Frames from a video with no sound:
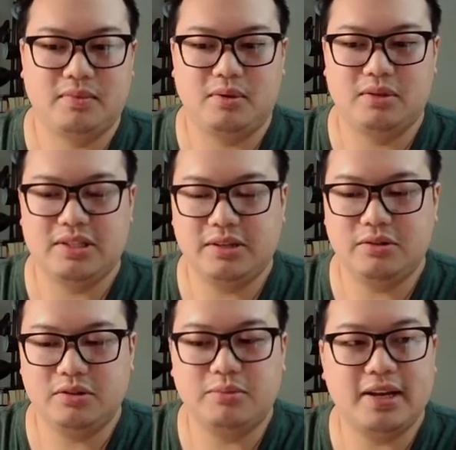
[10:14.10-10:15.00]

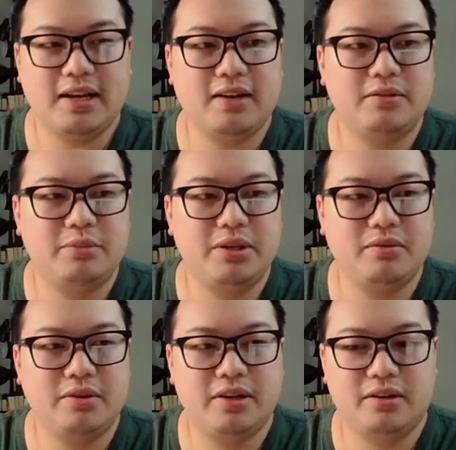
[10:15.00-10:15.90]
singles might have to be the
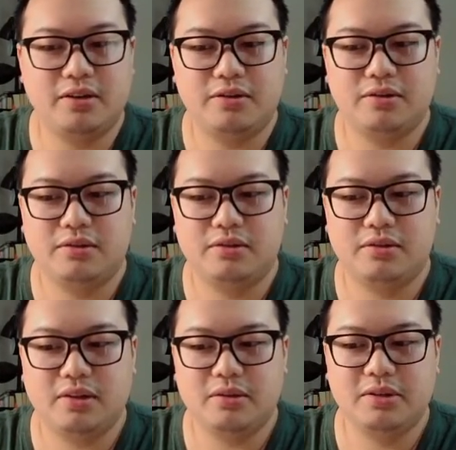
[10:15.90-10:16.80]
way to go.
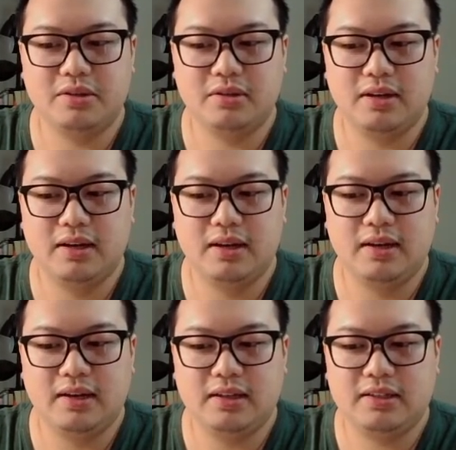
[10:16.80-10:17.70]
I mean,
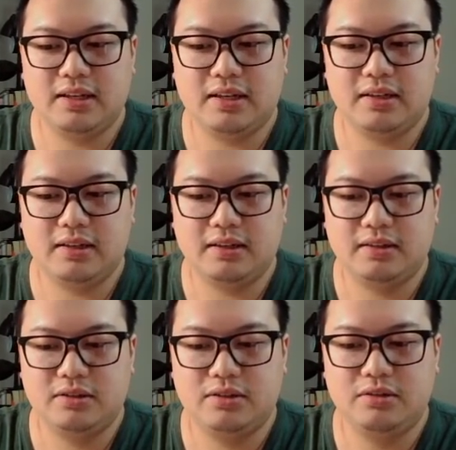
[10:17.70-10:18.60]
it's not
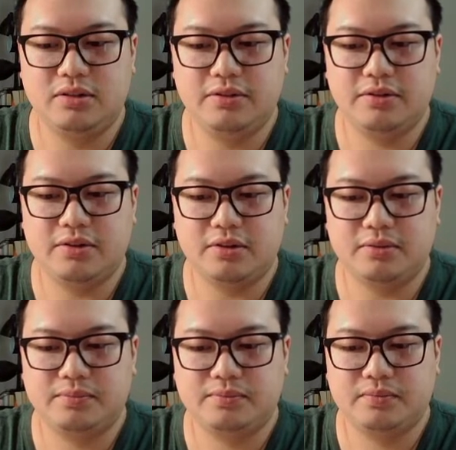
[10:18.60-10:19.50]
too difficult.
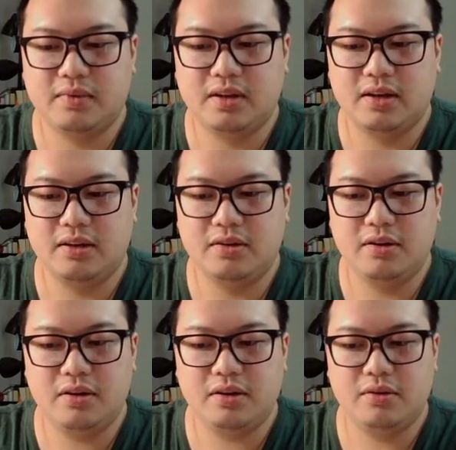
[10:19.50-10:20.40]

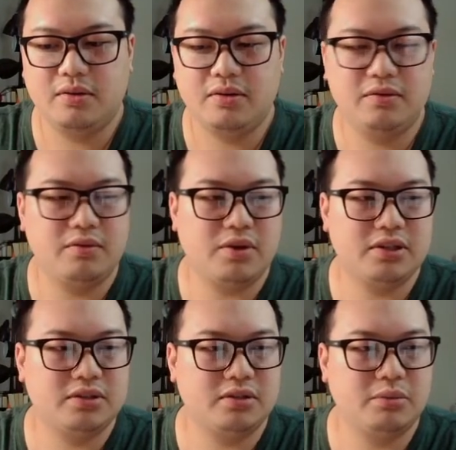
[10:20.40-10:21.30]
You can even
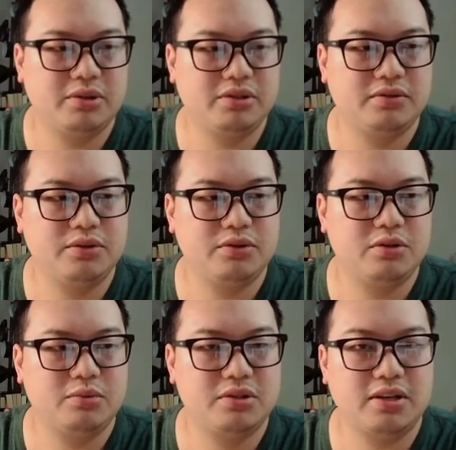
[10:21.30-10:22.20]
watch a bunch of
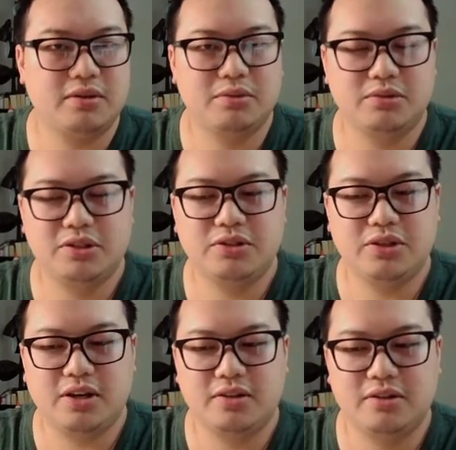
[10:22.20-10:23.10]
YouTubers that will teach you
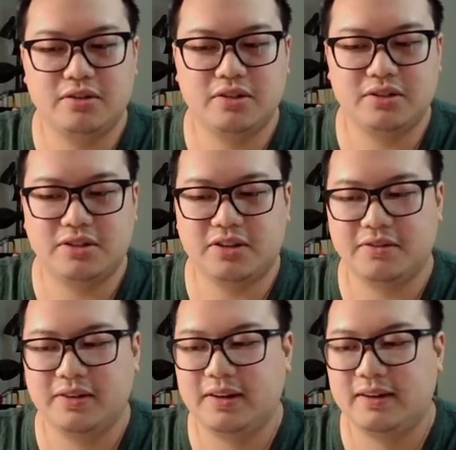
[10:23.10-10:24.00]
how to do this
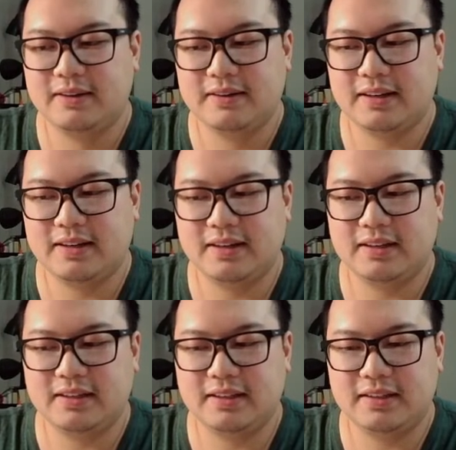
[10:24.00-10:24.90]
stuff,
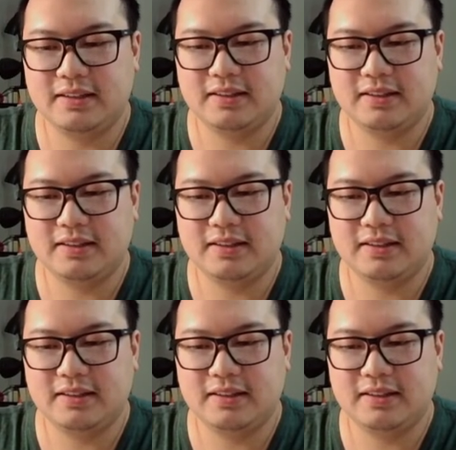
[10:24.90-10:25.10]
and it